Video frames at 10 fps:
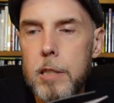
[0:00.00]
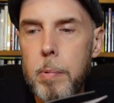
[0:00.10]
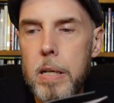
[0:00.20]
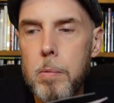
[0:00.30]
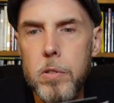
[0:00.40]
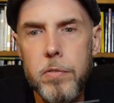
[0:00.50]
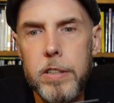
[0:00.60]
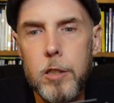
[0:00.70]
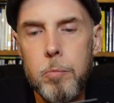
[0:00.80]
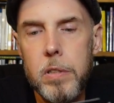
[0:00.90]
Expendables
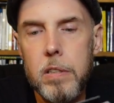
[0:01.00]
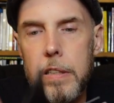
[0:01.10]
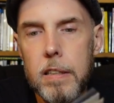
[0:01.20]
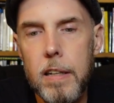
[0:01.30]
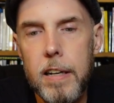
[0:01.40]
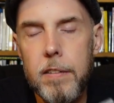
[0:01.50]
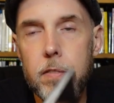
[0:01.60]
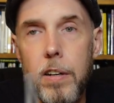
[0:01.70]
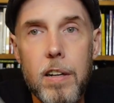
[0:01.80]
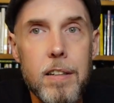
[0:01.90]
films. And I
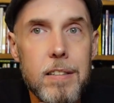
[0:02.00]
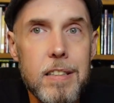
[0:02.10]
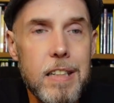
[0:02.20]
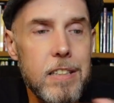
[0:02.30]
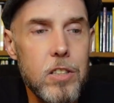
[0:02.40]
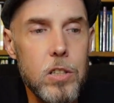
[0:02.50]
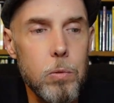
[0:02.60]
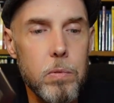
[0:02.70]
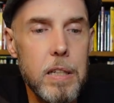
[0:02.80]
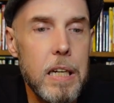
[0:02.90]

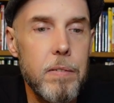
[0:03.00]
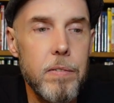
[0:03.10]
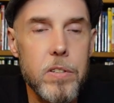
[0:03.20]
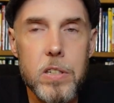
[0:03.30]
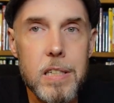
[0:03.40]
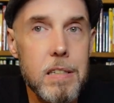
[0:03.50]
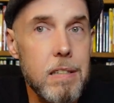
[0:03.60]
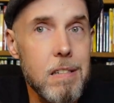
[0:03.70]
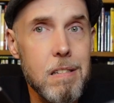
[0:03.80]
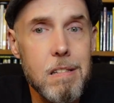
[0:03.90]
don't think I've ever
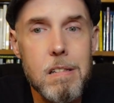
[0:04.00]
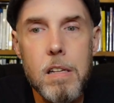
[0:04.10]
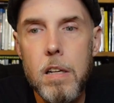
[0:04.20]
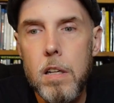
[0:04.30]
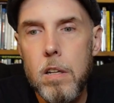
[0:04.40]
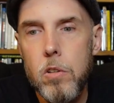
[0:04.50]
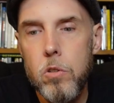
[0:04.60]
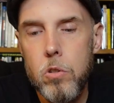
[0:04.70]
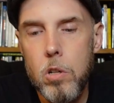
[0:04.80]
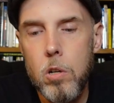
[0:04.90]
seen this.
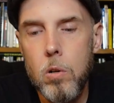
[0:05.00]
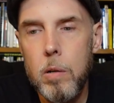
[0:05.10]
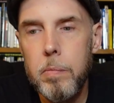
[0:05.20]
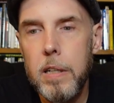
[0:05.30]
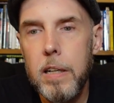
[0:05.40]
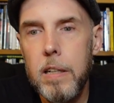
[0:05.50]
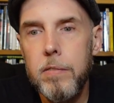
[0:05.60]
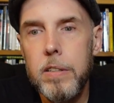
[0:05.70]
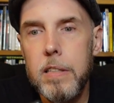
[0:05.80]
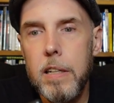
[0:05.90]
So I'm kind
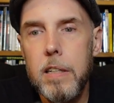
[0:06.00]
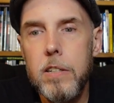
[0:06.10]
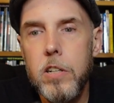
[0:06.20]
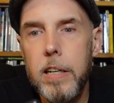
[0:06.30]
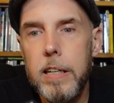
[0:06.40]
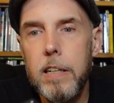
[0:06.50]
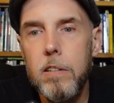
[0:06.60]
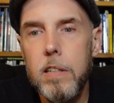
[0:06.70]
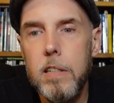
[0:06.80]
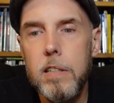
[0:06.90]
of excited to check it
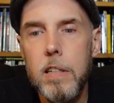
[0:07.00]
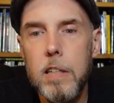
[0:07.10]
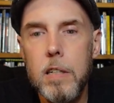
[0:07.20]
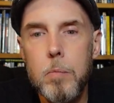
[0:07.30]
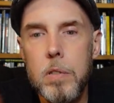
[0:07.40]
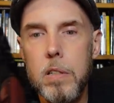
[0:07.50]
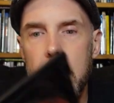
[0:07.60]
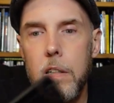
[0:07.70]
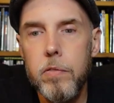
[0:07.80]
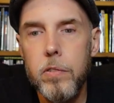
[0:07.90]
out because I am a
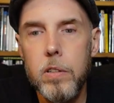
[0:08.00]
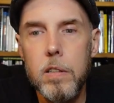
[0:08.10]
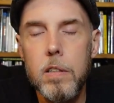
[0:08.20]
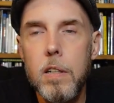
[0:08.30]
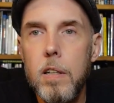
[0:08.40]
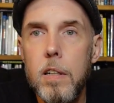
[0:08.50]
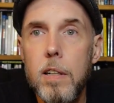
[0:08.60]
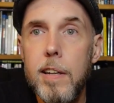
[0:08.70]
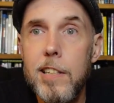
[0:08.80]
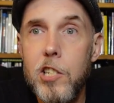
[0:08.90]
sucker for
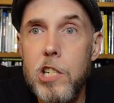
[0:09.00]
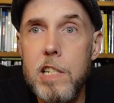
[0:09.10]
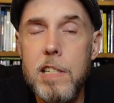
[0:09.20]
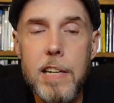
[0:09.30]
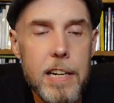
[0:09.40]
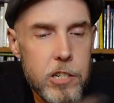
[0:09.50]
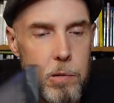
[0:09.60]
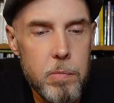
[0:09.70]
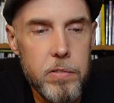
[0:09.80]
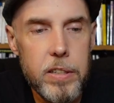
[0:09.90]
a cheesy
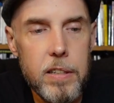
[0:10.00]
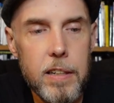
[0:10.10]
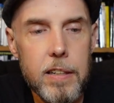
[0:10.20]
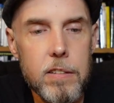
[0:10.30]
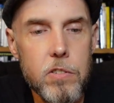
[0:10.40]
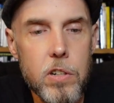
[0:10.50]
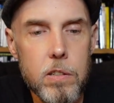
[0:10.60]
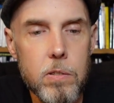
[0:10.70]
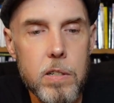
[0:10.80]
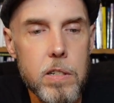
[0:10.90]
action movie. And
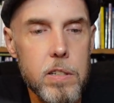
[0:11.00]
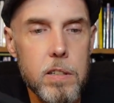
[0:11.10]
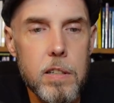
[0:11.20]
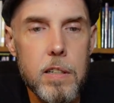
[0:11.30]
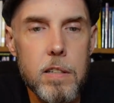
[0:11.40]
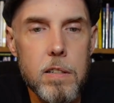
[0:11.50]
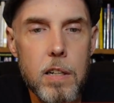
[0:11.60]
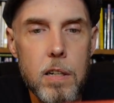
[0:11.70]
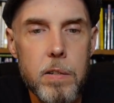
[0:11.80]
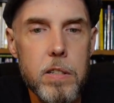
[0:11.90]
Chuck Norris is
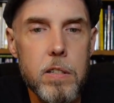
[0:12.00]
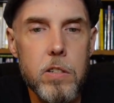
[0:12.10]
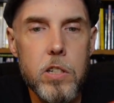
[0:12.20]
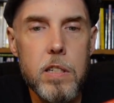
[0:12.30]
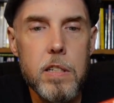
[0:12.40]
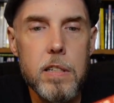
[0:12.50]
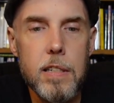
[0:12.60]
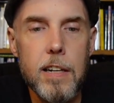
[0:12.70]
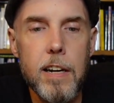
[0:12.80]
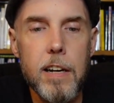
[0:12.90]
not always the
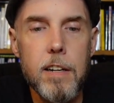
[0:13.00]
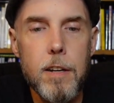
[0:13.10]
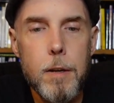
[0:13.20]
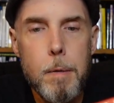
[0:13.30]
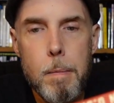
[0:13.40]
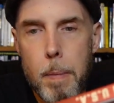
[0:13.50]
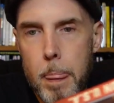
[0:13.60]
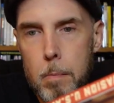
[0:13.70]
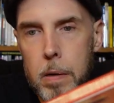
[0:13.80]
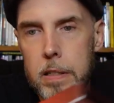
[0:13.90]
cheesiest guy,
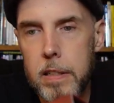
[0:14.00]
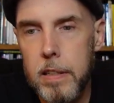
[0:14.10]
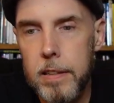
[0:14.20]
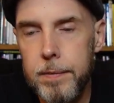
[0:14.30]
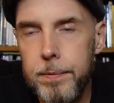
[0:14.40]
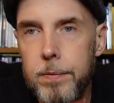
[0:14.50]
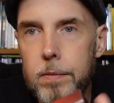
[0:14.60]
but can't